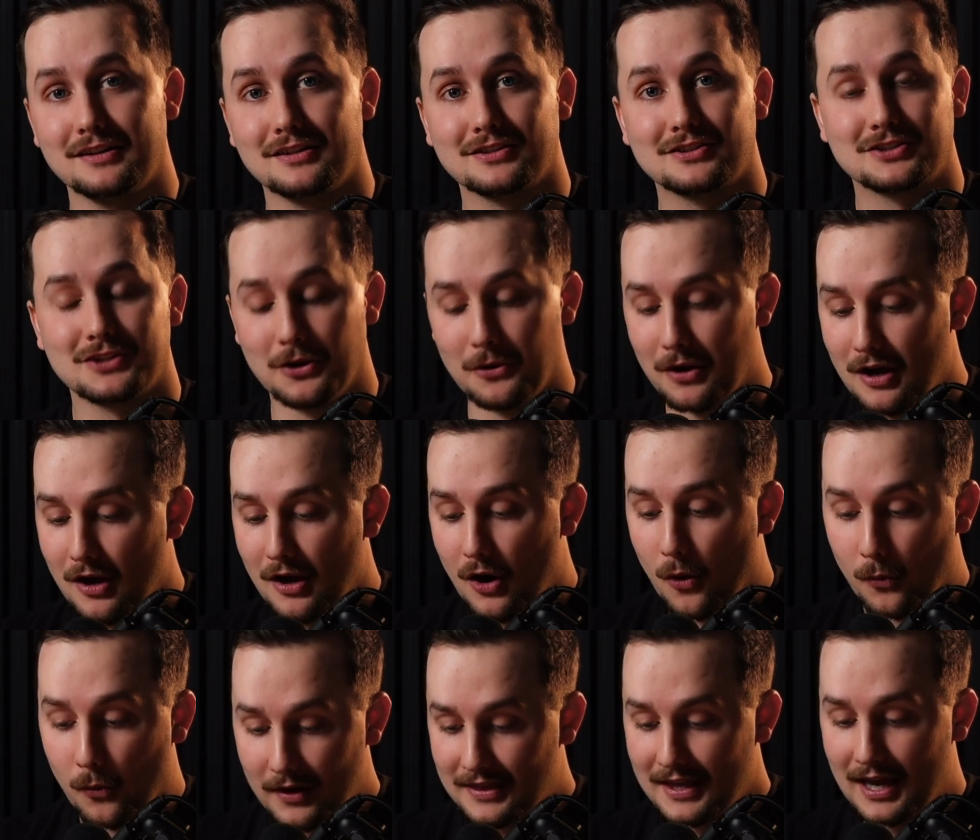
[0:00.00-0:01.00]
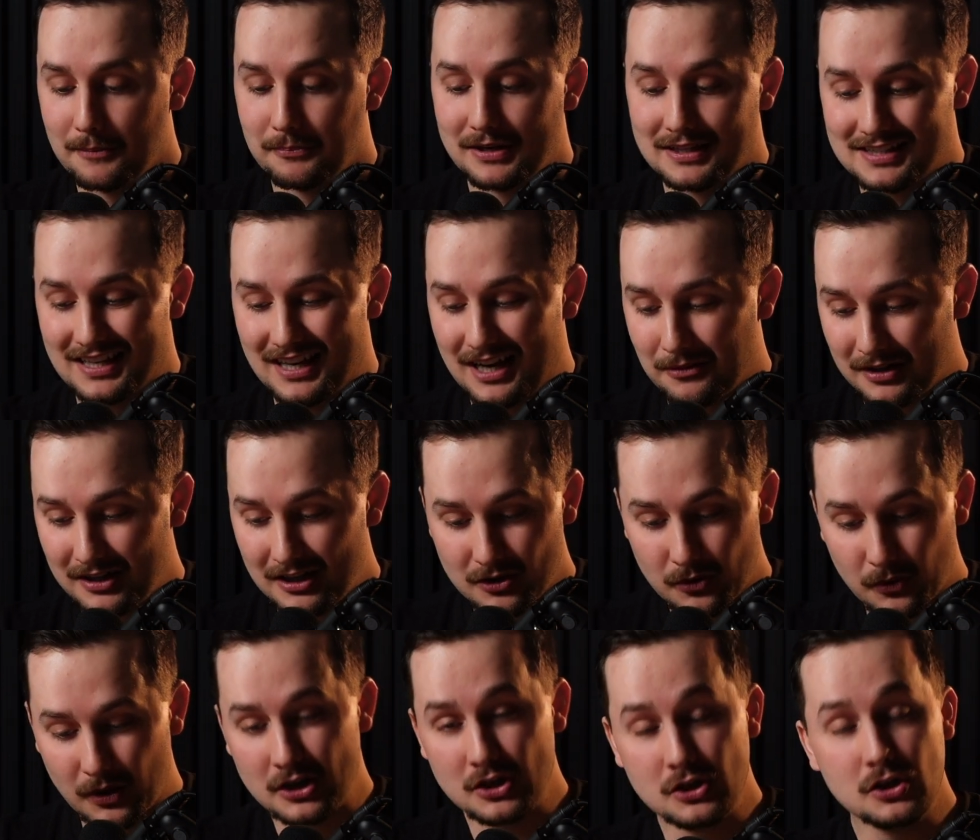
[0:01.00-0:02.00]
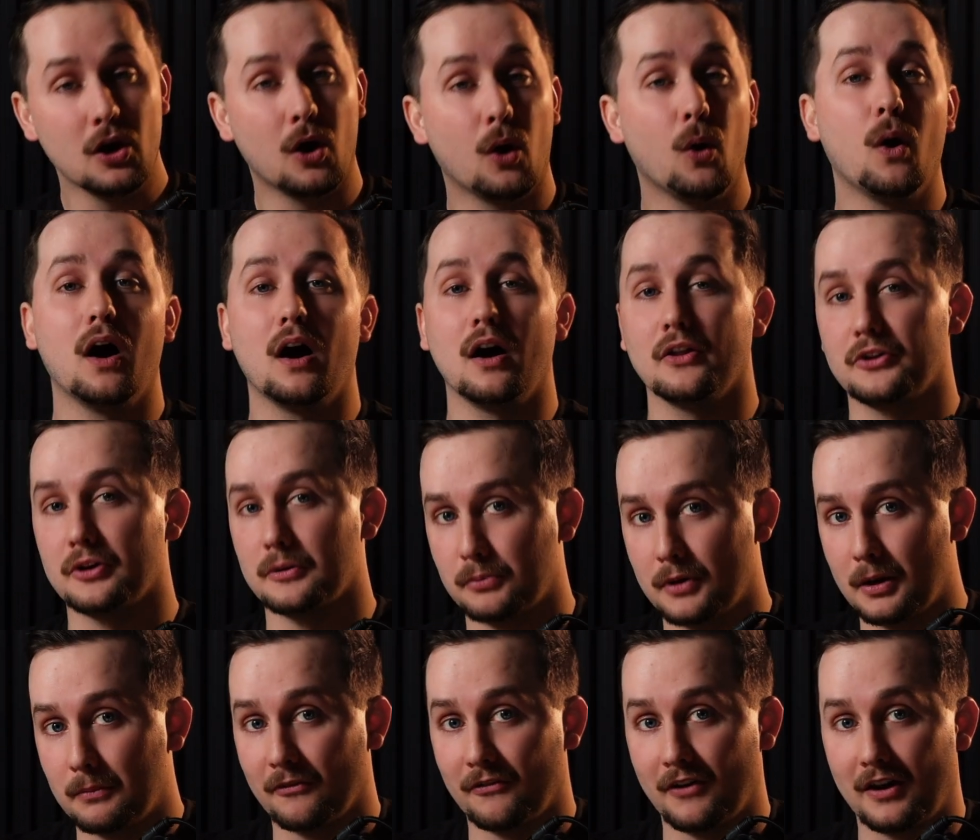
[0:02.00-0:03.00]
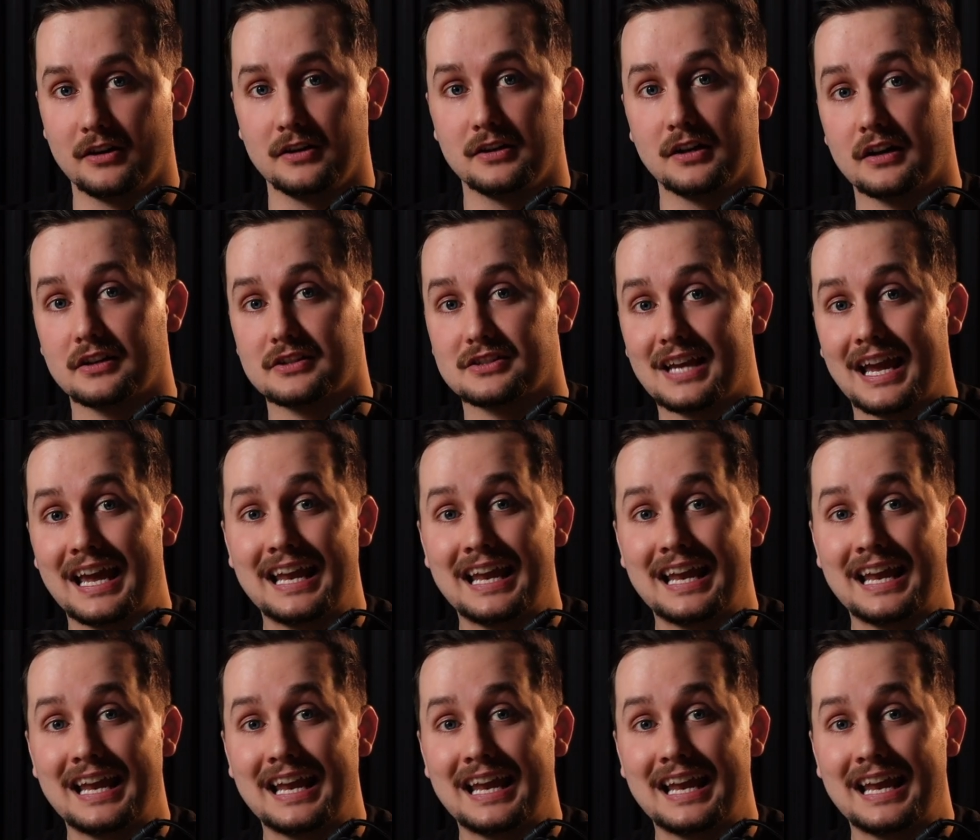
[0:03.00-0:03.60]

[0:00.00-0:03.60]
So with that being said, I'm going to do what no other print provider does.